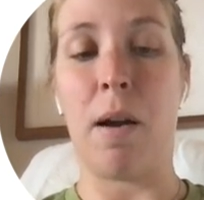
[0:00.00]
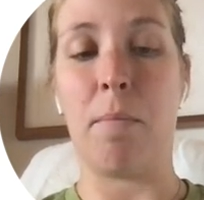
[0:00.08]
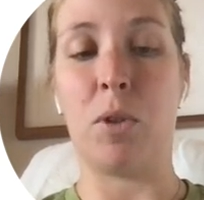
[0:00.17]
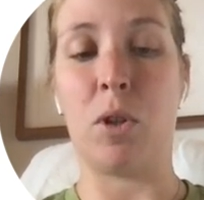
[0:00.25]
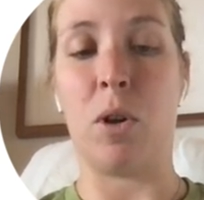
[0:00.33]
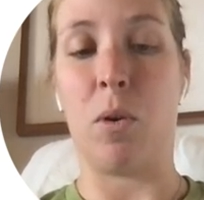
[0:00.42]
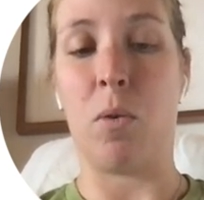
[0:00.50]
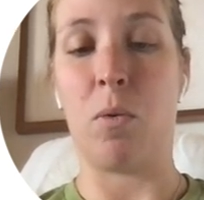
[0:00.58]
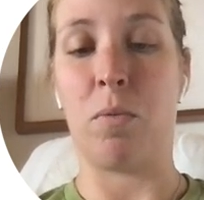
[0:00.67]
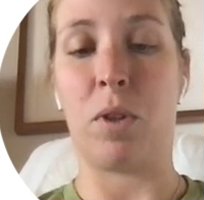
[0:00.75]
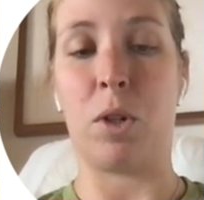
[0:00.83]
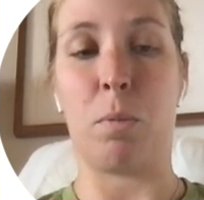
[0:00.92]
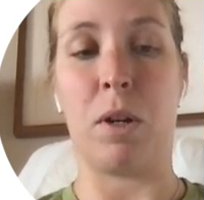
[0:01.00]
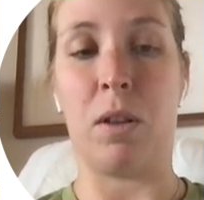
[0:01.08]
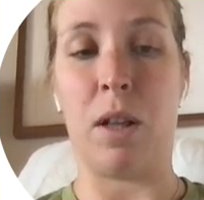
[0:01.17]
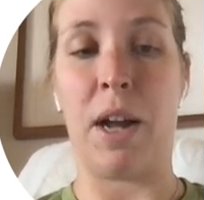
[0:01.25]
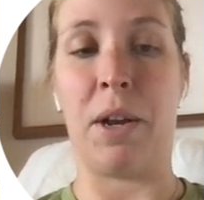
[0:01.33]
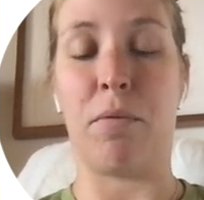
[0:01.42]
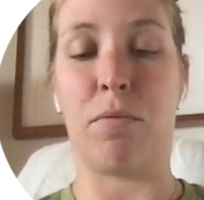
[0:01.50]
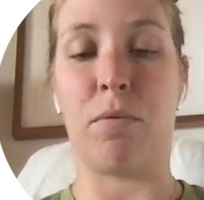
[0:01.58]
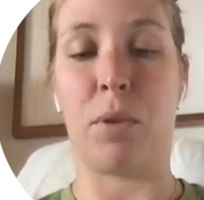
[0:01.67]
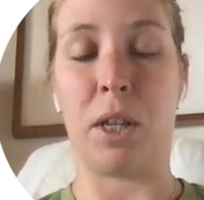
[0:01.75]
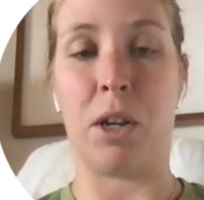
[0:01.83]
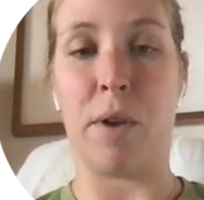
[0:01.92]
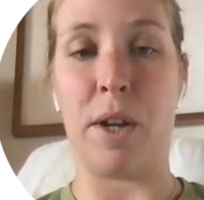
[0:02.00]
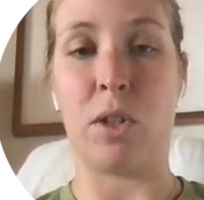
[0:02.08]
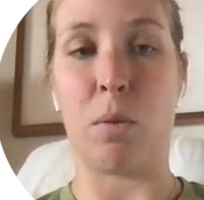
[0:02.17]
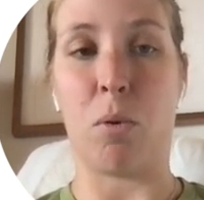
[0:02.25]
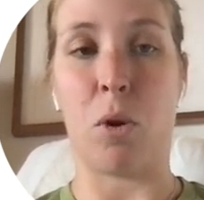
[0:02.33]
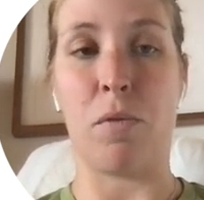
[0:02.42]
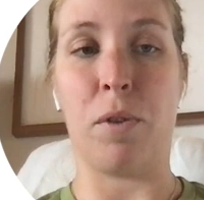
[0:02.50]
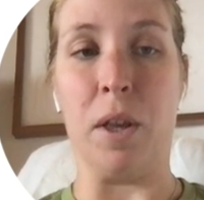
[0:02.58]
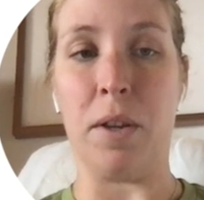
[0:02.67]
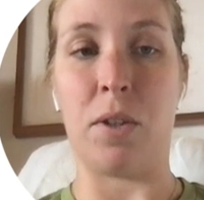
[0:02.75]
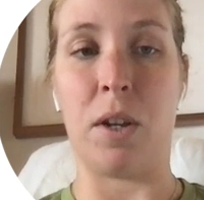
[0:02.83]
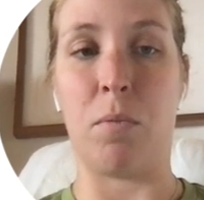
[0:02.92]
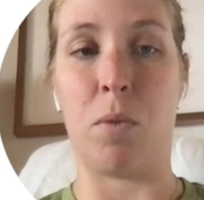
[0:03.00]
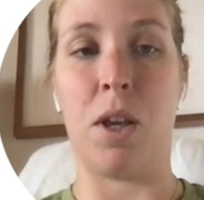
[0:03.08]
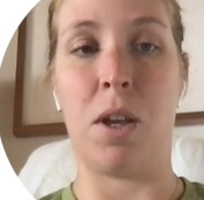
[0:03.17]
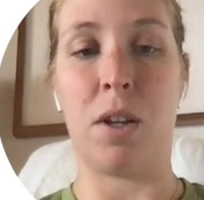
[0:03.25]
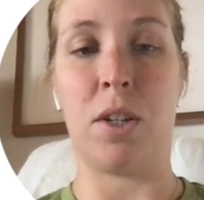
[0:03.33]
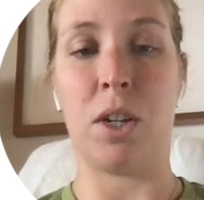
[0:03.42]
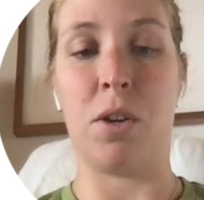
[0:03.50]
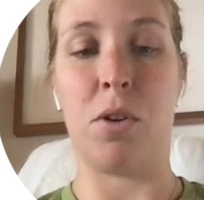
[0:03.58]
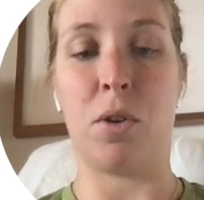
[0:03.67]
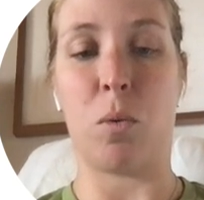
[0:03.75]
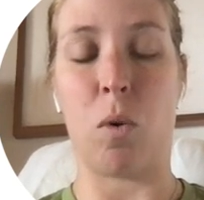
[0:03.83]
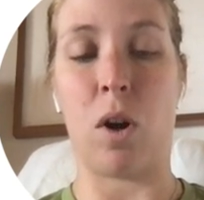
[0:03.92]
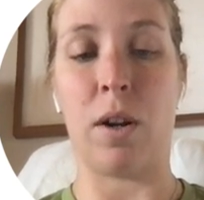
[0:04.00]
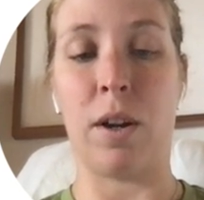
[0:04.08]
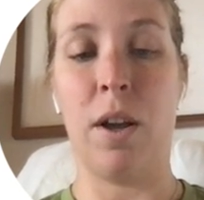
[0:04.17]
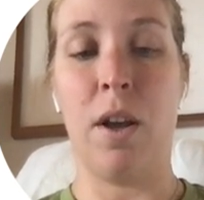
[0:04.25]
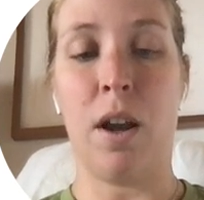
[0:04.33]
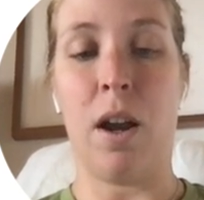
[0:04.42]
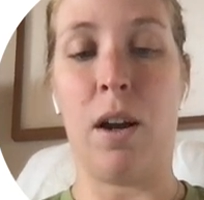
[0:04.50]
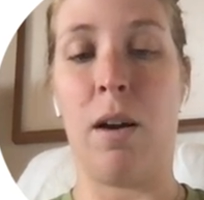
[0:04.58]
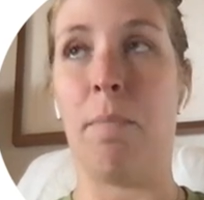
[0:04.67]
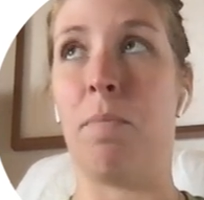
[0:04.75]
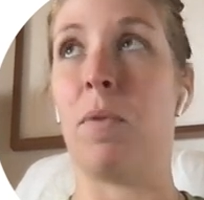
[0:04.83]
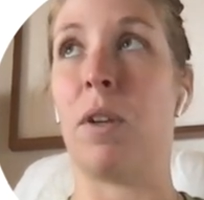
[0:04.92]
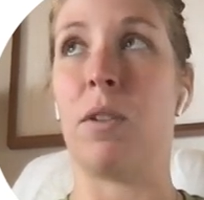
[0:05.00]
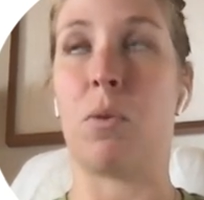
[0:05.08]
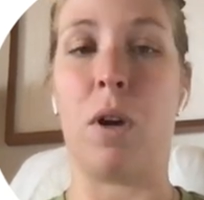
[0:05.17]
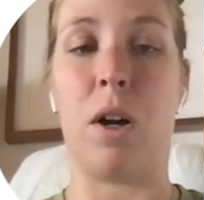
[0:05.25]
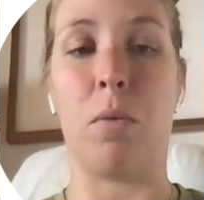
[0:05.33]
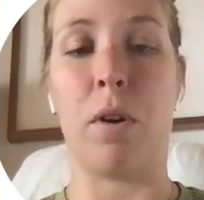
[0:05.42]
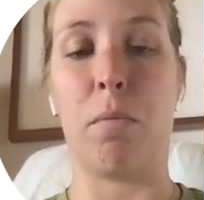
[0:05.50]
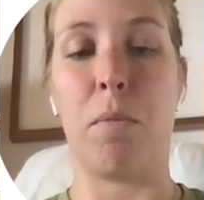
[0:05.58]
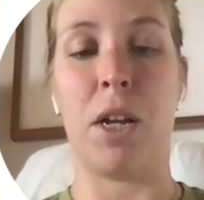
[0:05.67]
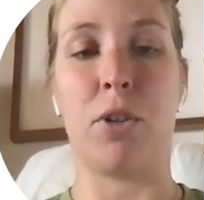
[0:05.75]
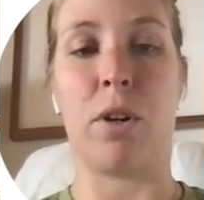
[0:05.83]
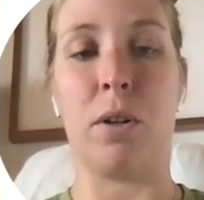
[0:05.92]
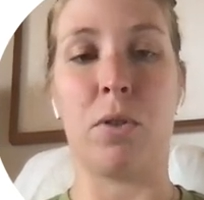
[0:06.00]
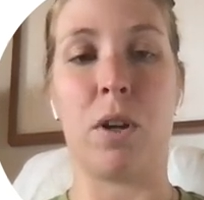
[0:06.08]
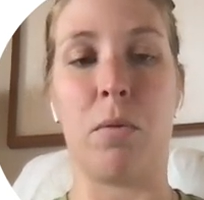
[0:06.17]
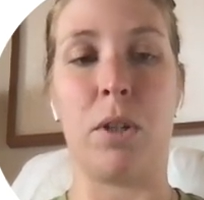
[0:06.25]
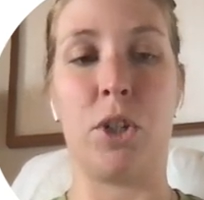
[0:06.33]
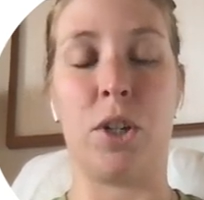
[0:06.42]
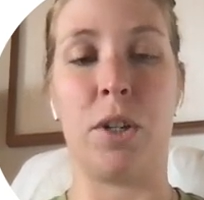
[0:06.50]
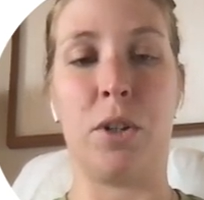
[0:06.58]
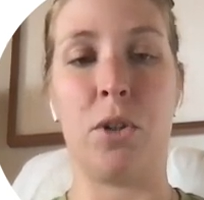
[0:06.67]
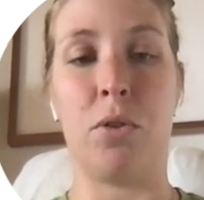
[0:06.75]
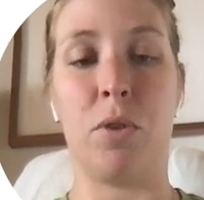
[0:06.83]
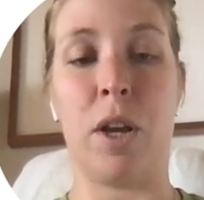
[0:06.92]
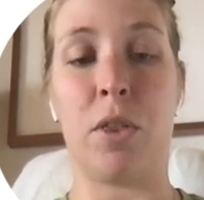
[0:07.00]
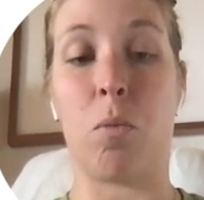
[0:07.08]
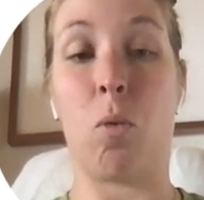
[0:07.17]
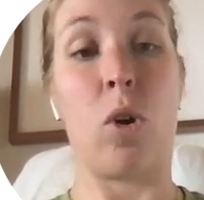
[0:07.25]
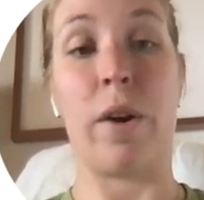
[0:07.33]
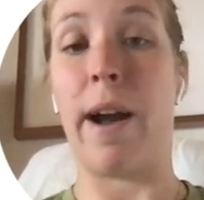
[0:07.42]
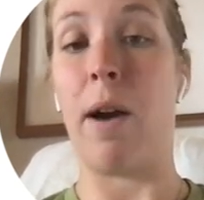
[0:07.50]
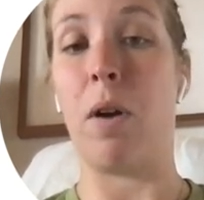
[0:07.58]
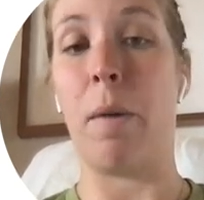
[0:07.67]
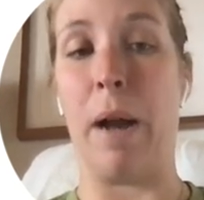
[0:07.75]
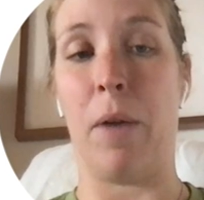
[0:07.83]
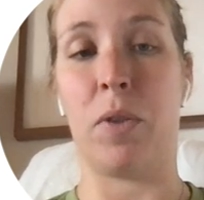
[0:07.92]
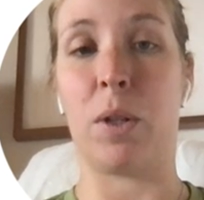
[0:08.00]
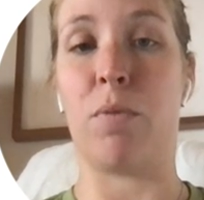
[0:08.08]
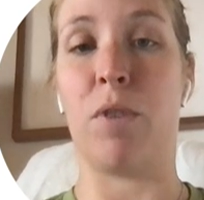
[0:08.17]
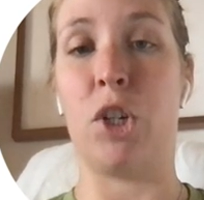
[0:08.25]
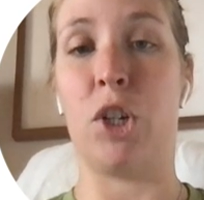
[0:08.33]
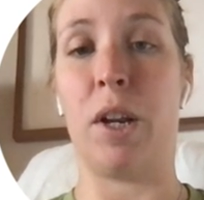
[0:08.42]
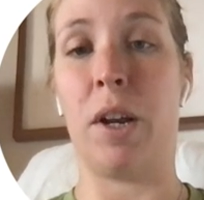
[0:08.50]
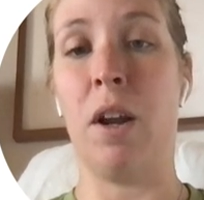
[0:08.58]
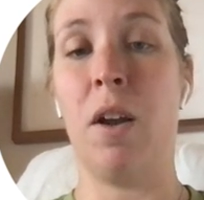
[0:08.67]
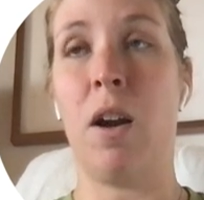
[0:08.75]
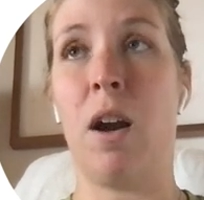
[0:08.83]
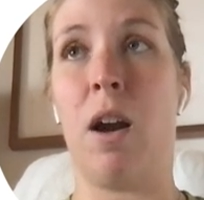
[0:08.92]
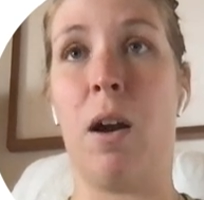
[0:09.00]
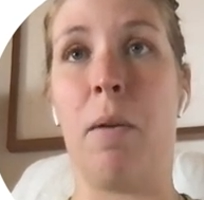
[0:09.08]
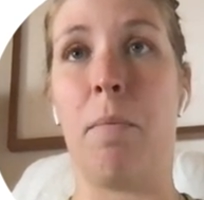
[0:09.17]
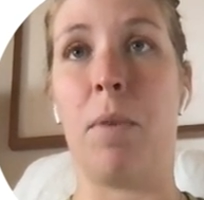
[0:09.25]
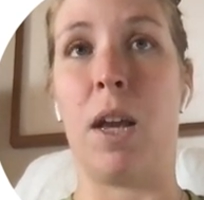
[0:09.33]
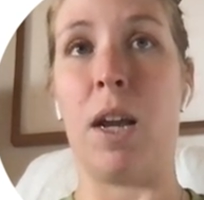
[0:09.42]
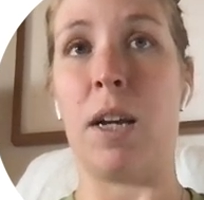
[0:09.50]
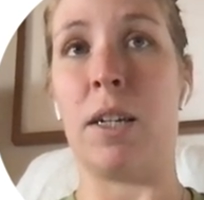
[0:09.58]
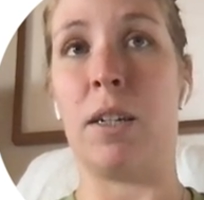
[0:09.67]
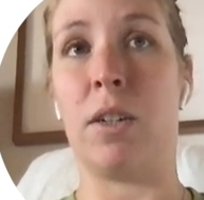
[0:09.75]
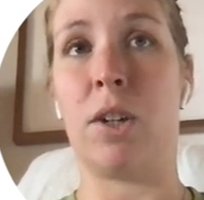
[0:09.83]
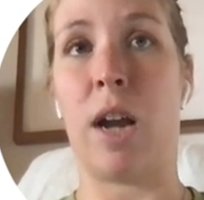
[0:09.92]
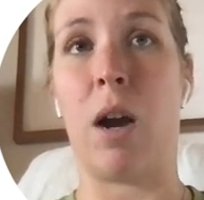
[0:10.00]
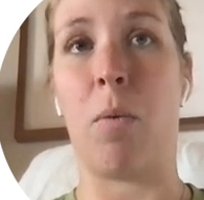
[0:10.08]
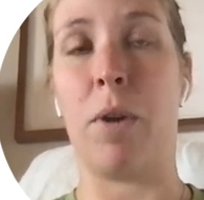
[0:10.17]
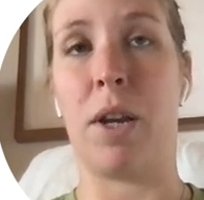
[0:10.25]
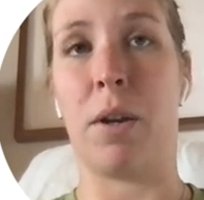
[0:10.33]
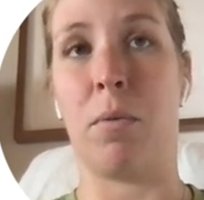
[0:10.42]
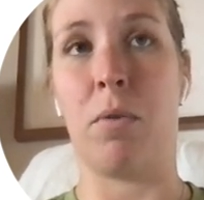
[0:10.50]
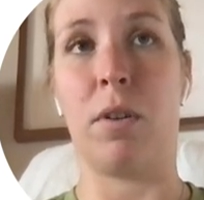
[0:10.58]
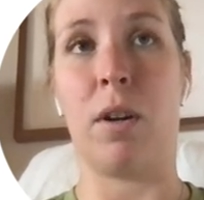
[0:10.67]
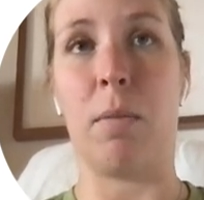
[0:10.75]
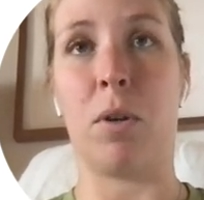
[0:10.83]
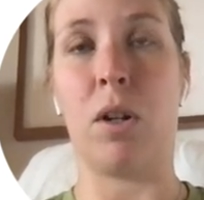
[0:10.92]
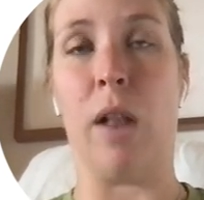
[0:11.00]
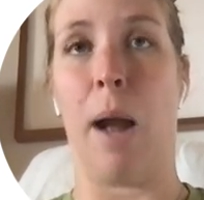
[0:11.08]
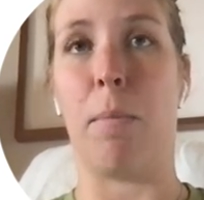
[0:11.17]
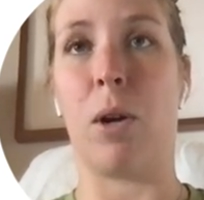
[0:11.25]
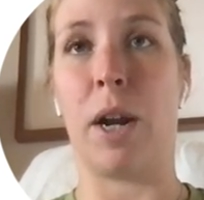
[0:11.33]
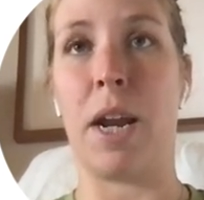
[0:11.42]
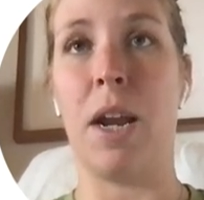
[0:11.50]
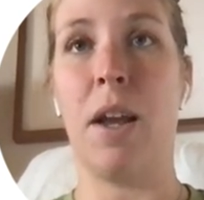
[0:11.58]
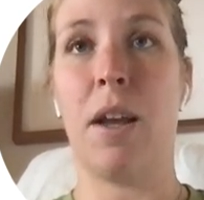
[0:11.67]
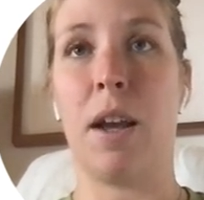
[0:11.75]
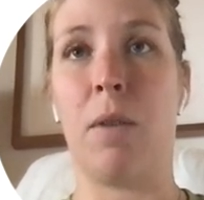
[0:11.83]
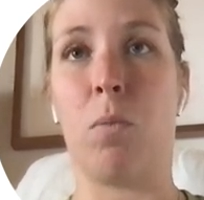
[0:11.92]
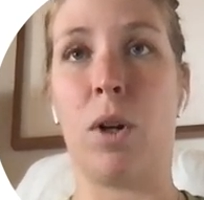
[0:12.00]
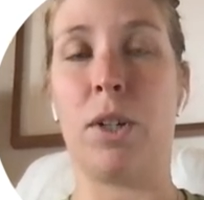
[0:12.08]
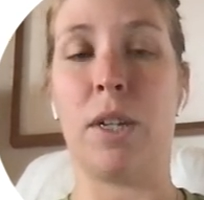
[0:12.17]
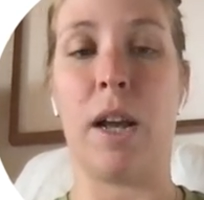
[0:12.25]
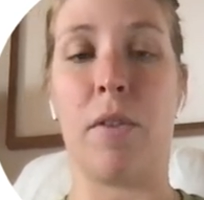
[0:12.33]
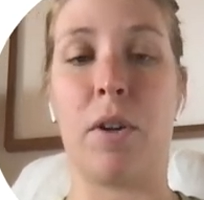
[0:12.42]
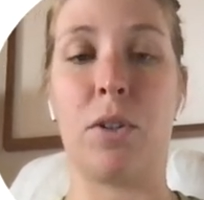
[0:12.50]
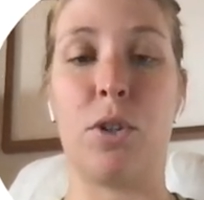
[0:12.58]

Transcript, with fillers: So there's been a lot of really great support for this, and we continue to work as well with Maine Trails Coalition to get the word out about this vision and how we can collaborate and work together